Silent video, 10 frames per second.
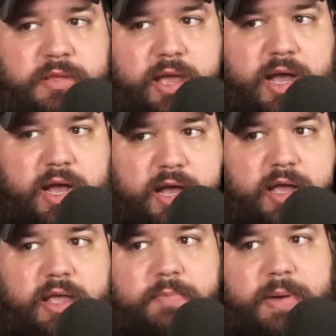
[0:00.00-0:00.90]

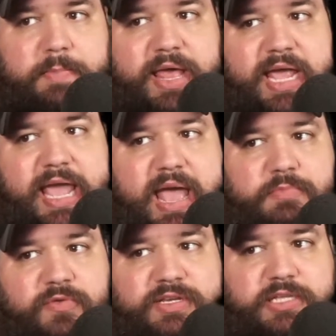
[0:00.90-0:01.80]
My black hat
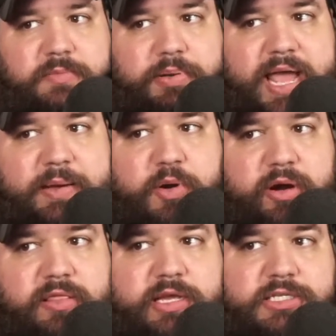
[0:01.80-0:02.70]
moving to the black part
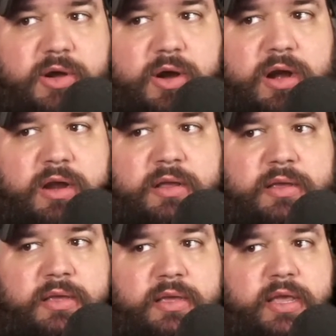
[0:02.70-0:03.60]
of the guitar,
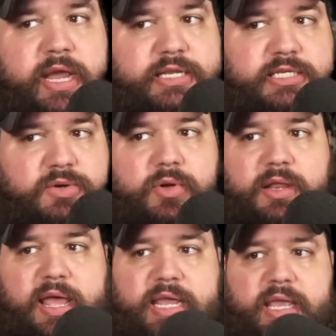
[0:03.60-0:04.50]
it doesn't really
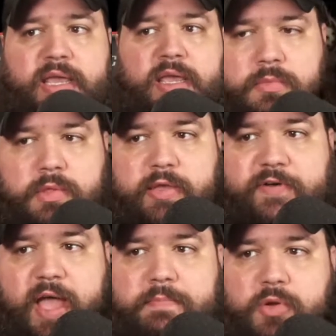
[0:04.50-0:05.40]
like it. If
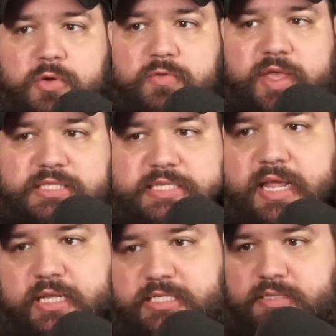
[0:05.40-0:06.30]
I move and say
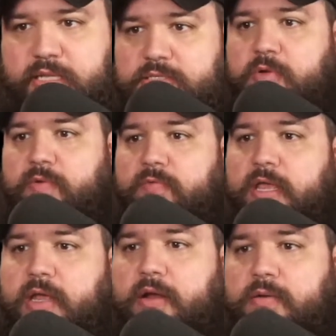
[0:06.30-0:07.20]
let's move over
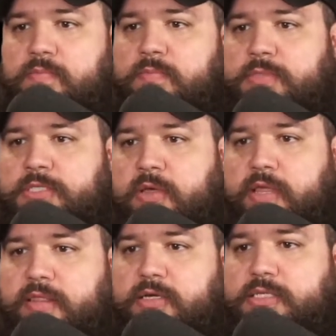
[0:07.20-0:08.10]
here so
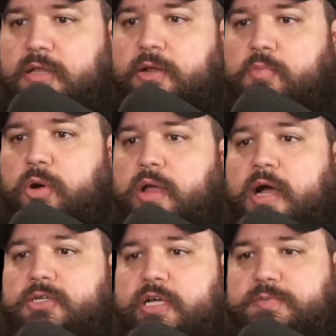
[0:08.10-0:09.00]
that there's a little more
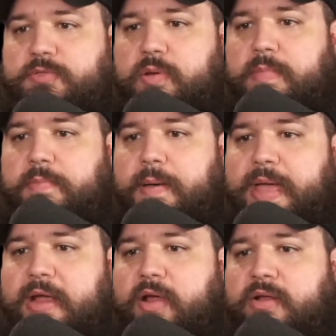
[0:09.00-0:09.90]
contrast between me and my
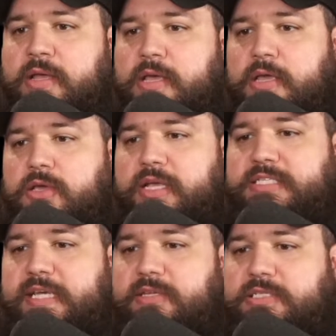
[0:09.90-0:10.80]
background, you can
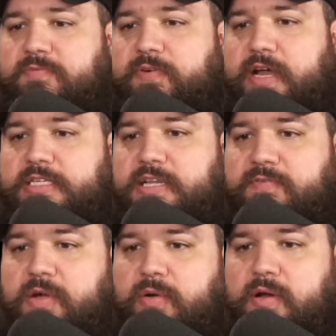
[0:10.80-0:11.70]
see there's some funny
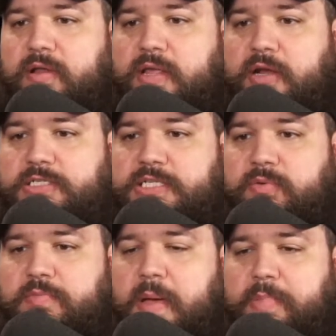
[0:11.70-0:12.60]
stuff going on here still
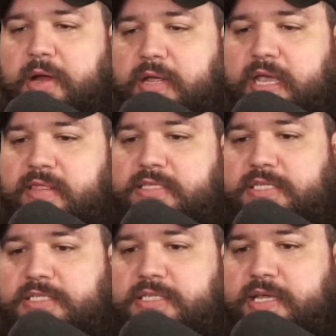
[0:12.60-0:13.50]
with my beard. Again, this
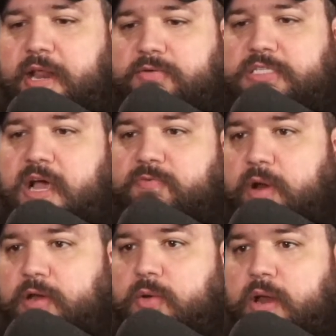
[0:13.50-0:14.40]
is, you know,
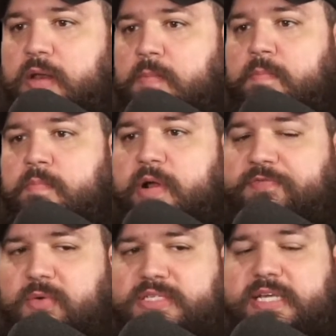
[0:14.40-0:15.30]
software doing it. But if
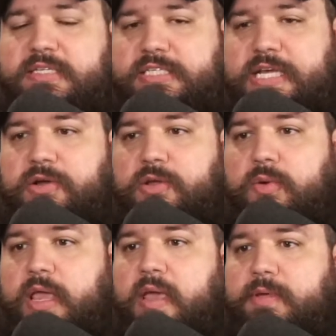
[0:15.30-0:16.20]
you were sitting still and you were
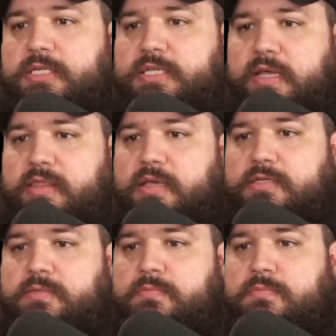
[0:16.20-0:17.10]
gaming just like this,